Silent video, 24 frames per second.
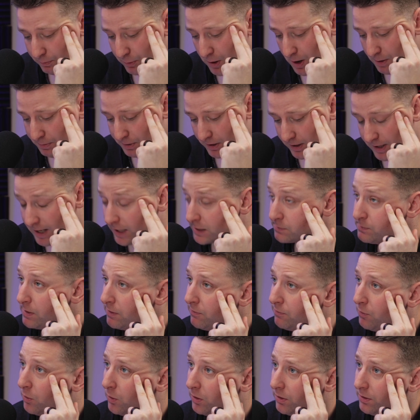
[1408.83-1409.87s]
probably next
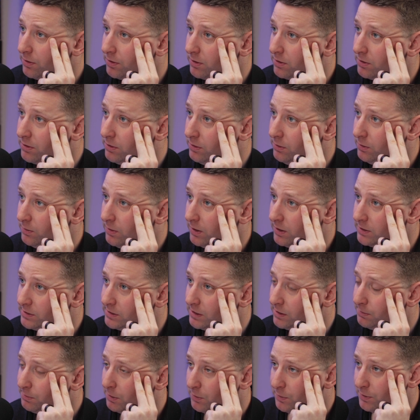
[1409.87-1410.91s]
May 4th to
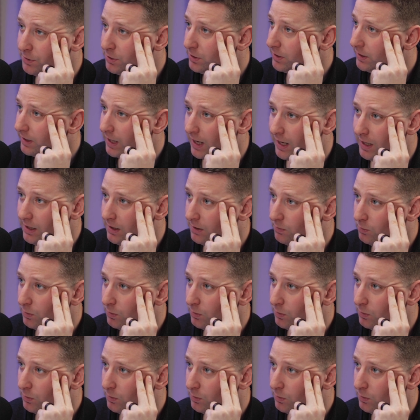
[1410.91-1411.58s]
celebrate with you again,